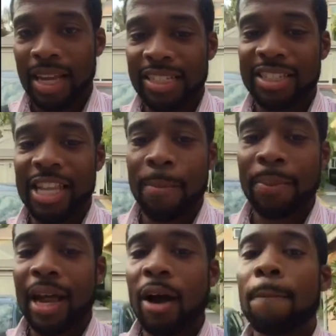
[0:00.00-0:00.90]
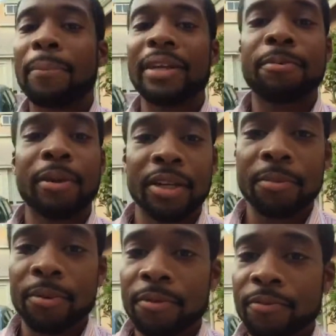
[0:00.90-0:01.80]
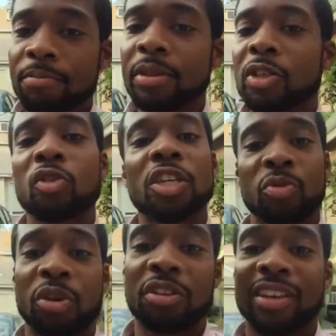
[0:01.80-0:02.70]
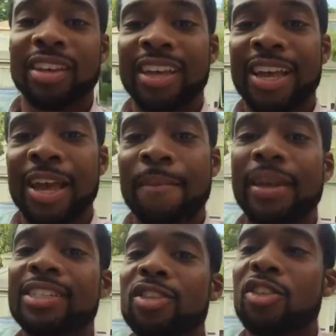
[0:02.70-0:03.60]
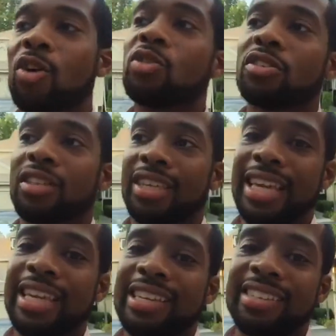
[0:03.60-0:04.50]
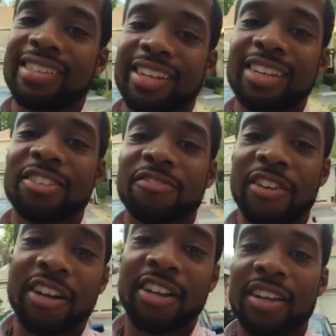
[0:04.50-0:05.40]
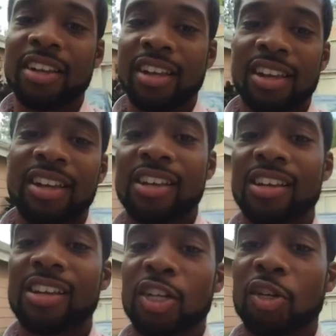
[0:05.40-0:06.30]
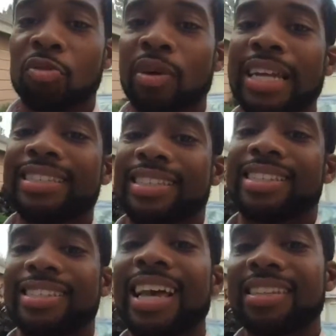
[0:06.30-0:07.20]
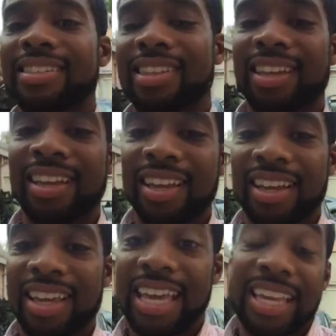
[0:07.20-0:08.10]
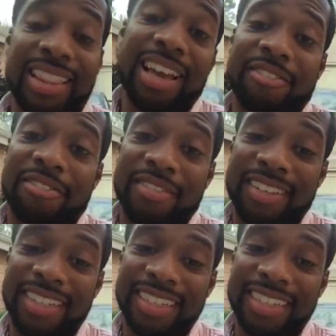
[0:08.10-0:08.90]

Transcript: Step it out, be dependable, be trustworthy, because those are the keys to very great success in life.